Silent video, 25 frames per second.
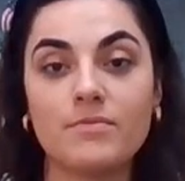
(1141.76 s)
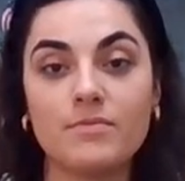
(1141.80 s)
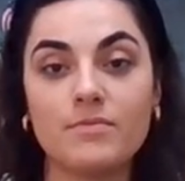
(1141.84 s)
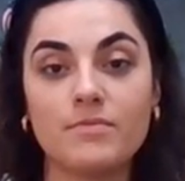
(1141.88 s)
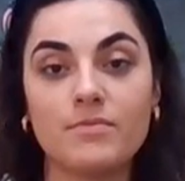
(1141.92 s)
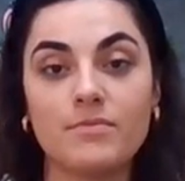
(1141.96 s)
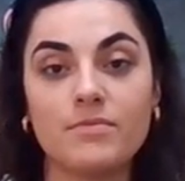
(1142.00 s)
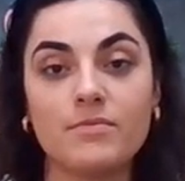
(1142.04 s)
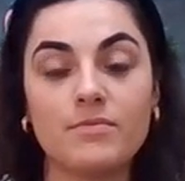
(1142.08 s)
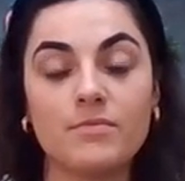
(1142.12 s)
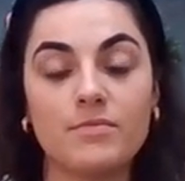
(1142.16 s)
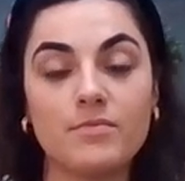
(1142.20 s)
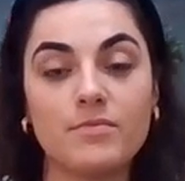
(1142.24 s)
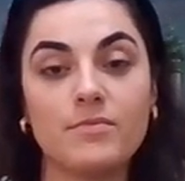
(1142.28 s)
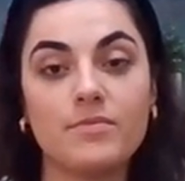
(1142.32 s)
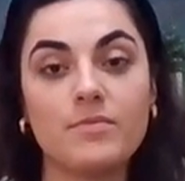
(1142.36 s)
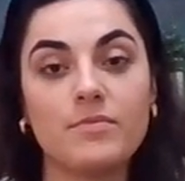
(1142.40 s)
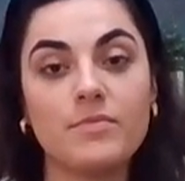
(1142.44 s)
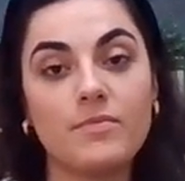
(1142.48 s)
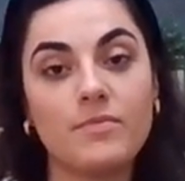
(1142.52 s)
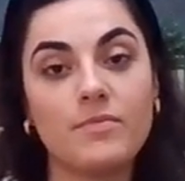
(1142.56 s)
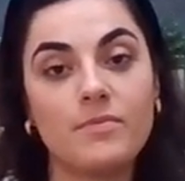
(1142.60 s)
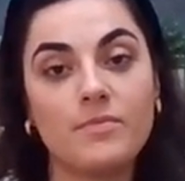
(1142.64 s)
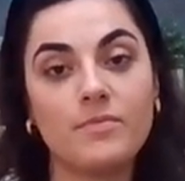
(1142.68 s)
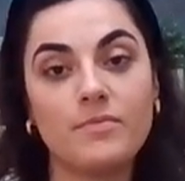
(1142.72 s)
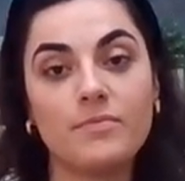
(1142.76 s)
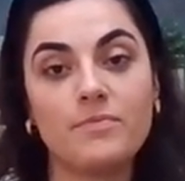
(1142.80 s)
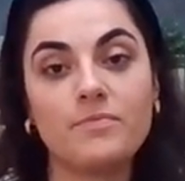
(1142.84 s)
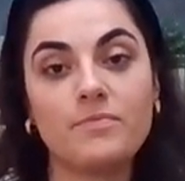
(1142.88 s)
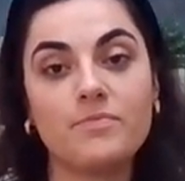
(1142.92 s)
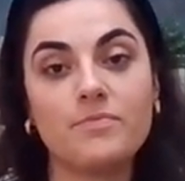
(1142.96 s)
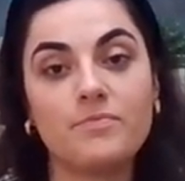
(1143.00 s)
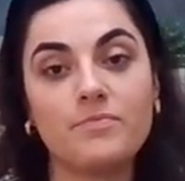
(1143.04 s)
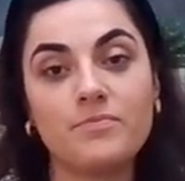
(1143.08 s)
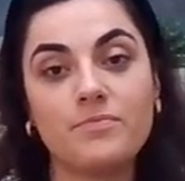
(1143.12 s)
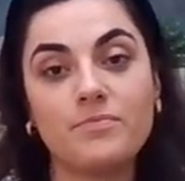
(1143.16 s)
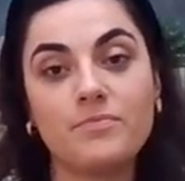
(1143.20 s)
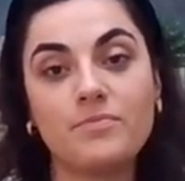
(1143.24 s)

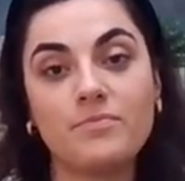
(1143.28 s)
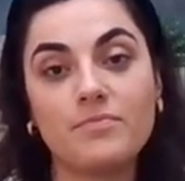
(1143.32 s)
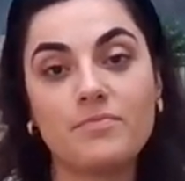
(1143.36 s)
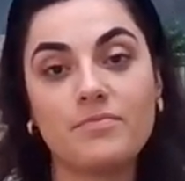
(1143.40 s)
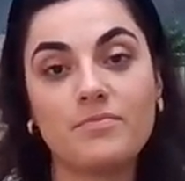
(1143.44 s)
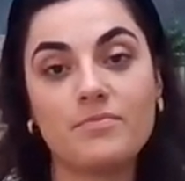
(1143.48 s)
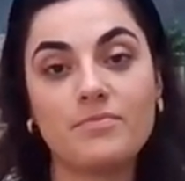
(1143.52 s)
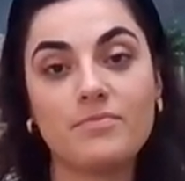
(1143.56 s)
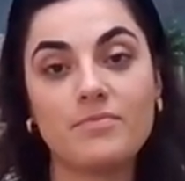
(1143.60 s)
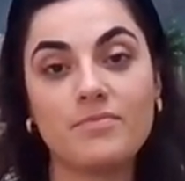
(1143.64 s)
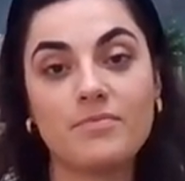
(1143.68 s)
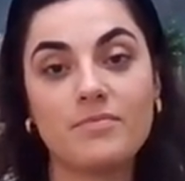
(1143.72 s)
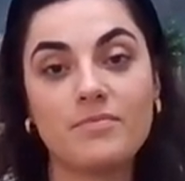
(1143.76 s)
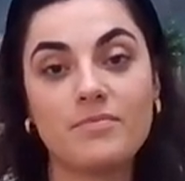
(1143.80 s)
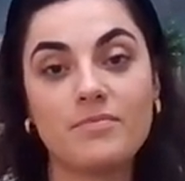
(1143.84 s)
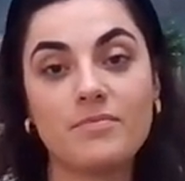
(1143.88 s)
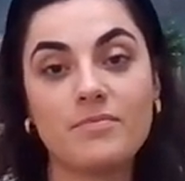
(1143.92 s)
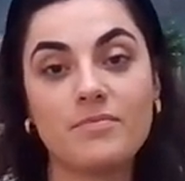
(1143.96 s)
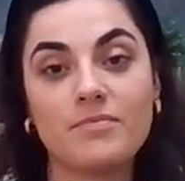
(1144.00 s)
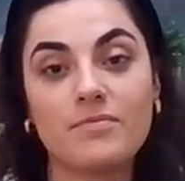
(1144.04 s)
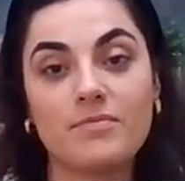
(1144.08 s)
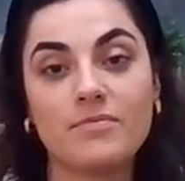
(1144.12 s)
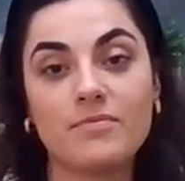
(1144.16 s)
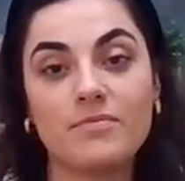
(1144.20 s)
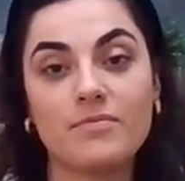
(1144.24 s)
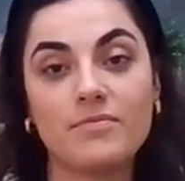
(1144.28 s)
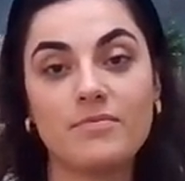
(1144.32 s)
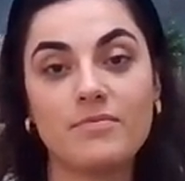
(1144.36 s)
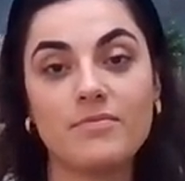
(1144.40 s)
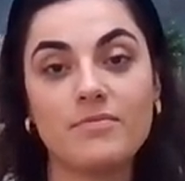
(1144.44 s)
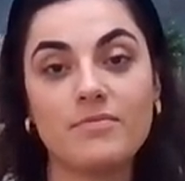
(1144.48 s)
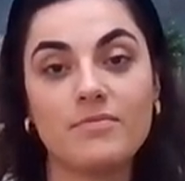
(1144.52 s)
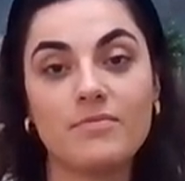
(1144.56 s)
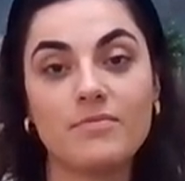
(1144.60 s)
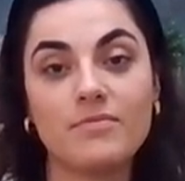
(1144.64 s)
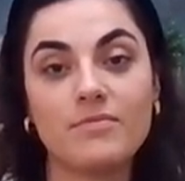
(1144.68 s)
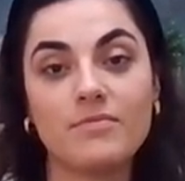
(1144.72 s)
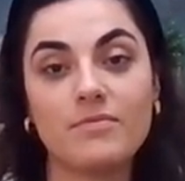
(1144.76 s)

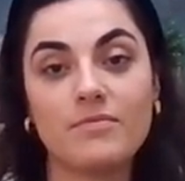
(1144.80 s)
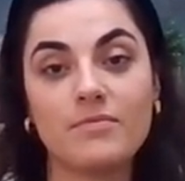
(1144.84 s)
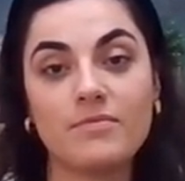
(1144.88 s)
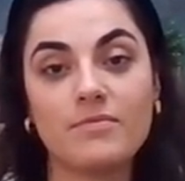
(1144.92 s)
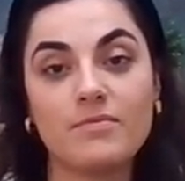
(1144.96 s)
This person isn't speaking.